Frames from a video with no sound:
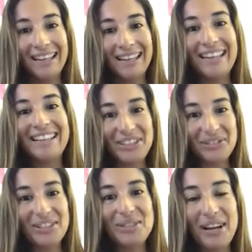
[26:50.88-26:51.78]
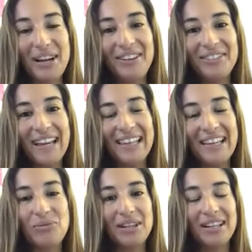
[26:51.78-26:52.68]
and you as well, right? Like
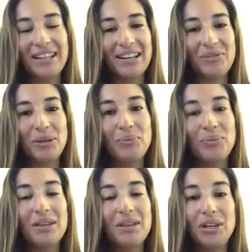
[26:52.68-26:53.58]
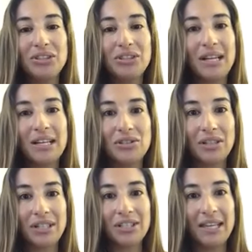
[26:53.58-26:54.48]
we really want you guys to
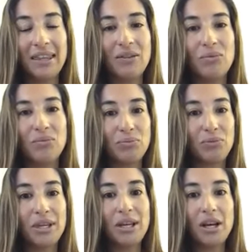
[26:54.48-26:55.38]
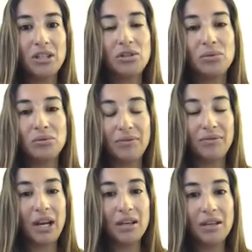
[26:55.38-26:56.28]
understand that we are two
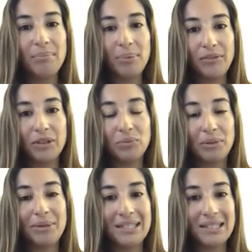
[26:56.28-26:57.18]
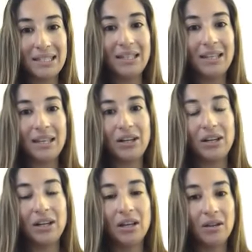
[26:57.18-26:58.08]
very imperfect women sitting here
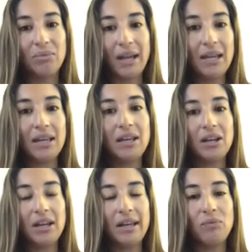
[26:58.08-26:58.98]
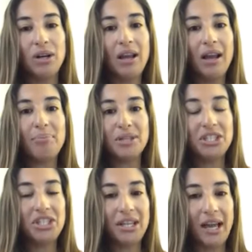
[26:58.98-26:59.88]
right here, and we're not
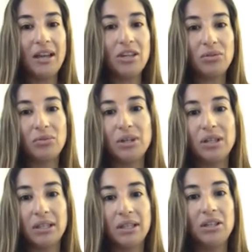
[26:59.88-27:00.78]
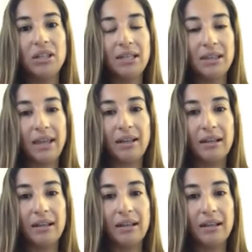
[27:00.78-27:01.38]
preaching at you. We're literally like